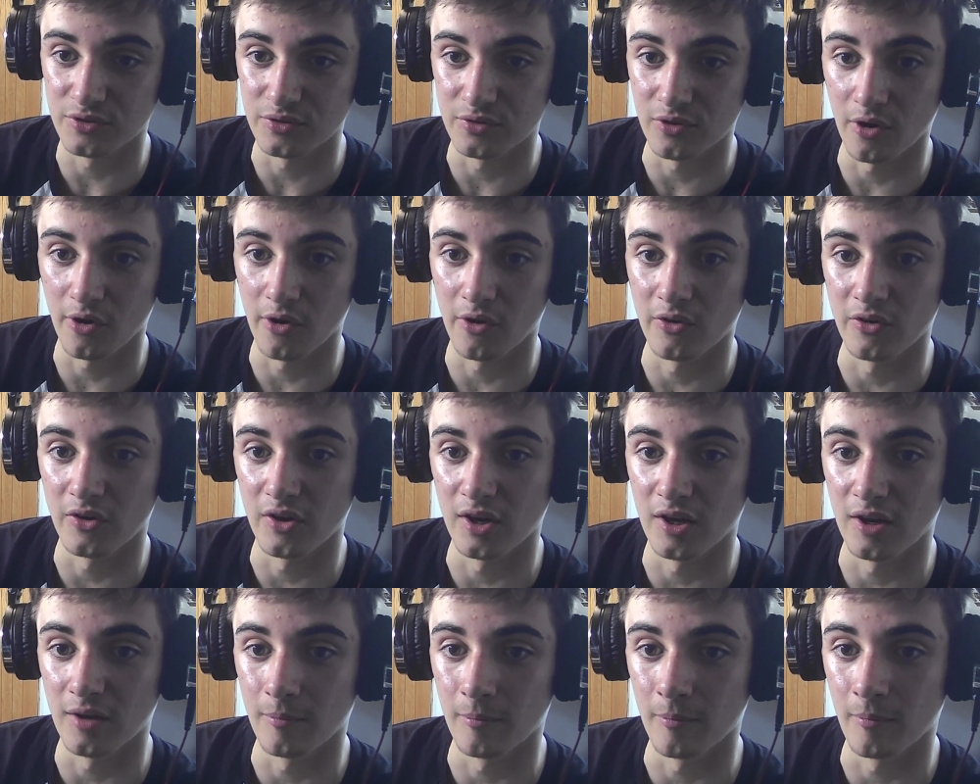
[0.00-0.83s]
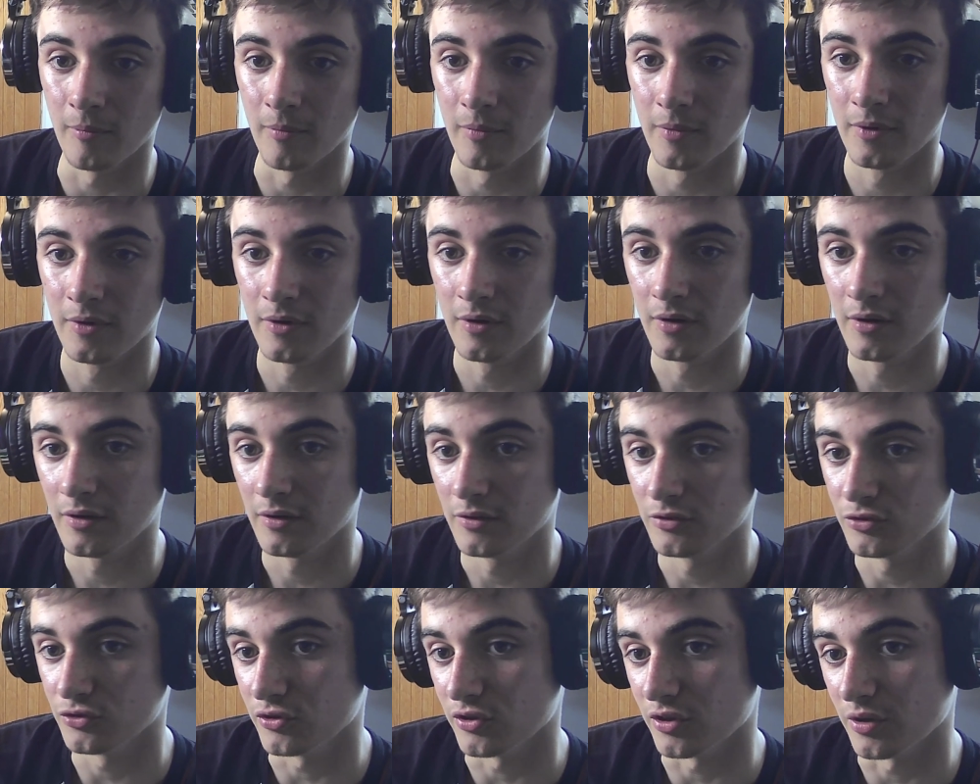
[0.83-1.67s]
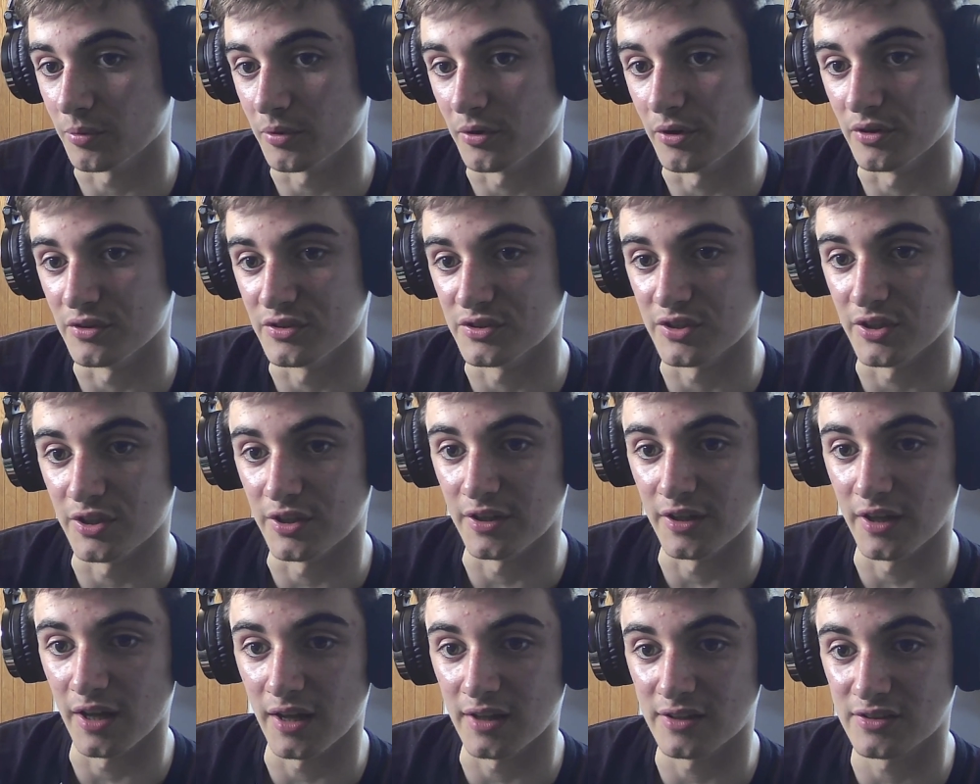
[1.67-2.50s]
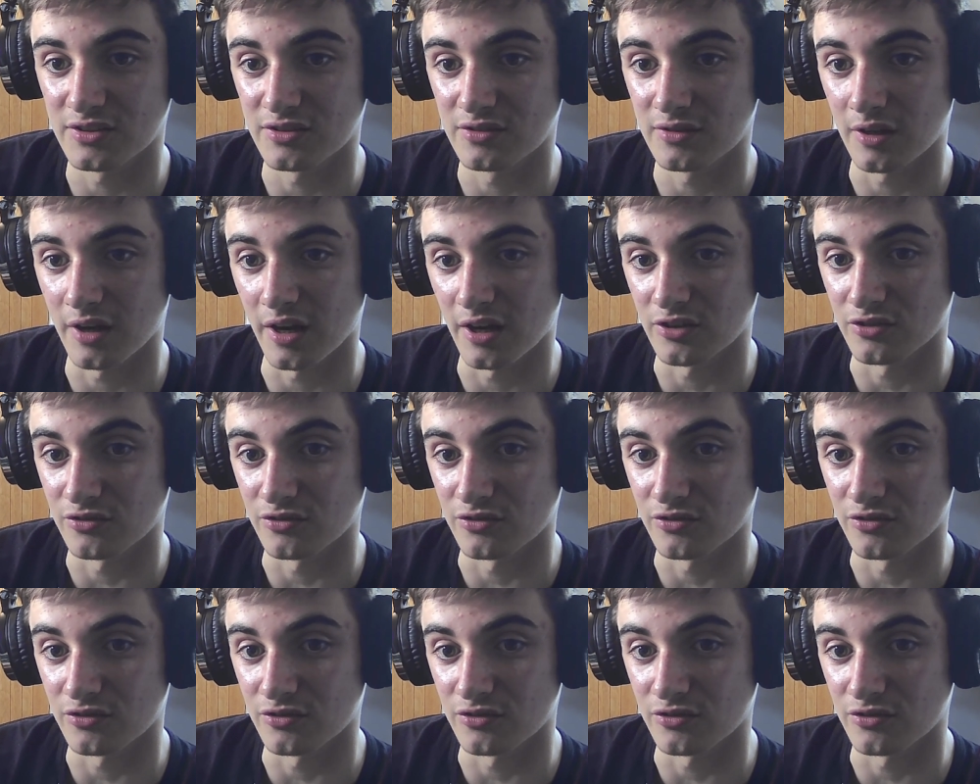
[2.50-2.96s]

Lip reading: Don on him during your opponent's turn, he gets an extra